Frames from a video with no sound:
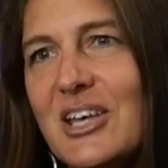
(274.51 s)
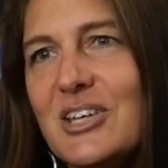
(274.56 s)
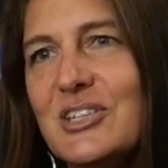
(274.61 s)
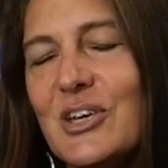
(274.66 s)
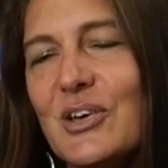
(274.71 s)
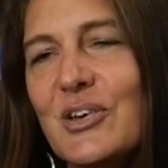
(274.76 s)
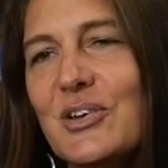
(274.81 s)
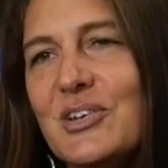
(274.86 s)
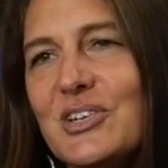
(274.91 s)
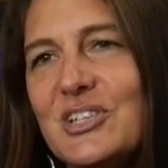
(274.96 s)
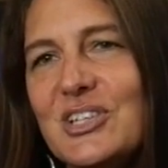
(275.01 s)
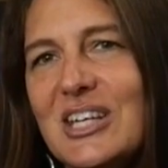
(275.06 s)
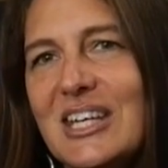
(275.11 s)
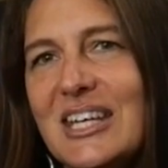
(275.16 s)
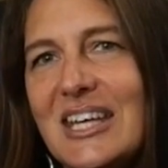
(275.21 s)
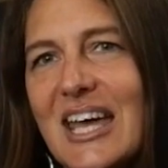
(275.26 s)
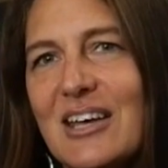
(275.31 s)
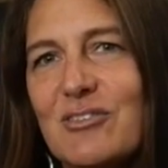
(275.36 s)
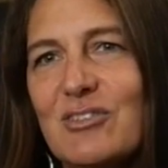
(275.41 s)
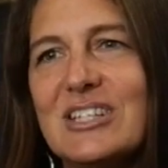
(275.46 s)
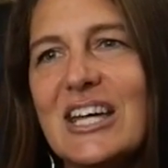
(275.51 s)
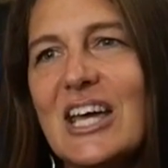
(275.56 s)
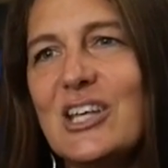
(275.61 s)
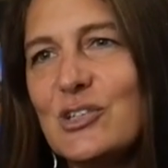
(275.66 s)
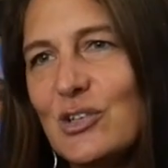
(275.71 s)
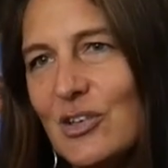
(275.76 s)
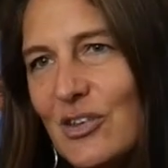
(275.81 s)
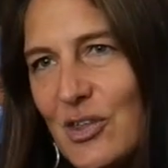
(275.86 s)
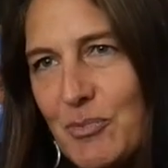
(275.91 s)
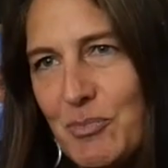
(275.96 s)
So she
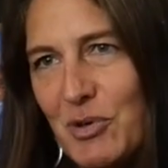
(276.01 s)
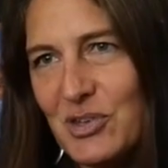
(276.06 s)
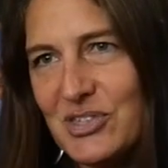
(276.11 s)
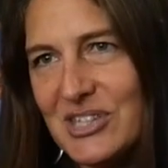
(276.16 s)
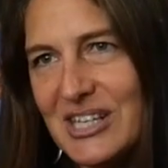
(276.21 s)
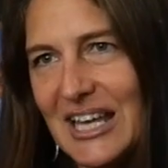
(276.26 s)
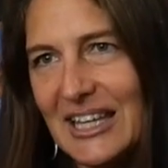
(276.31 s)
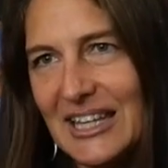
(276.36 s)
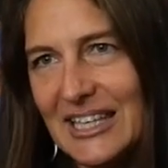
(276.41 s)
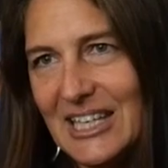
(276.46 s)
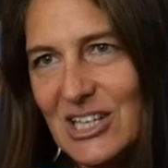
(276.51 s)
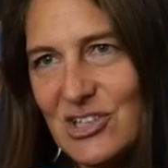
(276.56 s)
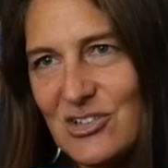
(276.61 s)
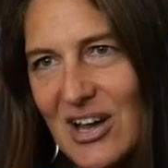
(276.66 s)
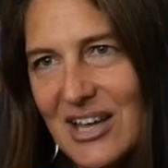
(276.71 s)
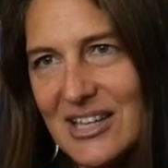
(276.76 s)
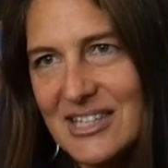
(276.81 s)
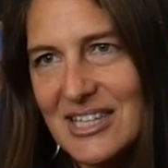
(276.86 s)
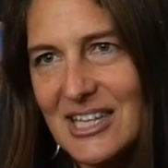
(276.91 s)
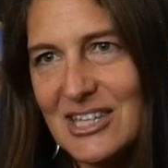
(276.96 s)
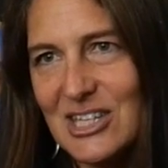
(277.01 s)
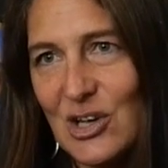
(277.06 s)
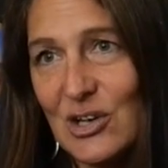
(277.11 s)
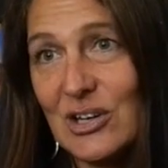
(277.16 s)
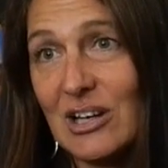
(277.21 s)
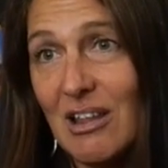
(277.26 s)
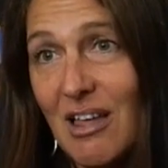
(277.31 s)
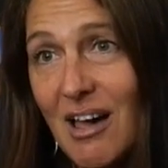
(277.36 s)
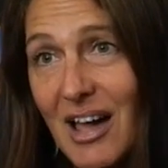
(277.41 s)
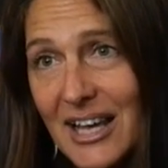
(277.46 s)
retains all of the personality traits that the
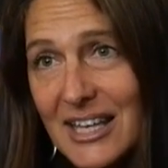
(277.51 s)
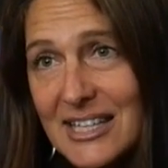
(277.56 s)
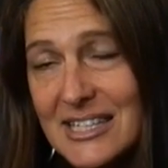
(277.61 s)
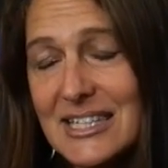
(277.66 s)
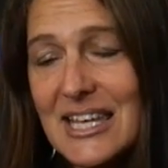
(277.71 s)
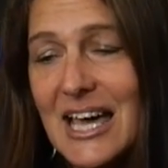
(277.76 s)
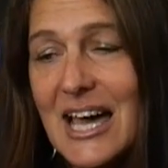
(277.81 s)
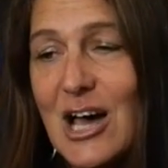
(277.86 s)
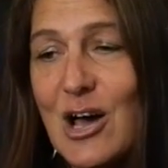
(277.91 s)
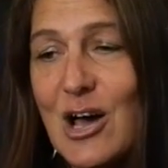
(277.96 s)
owner likes,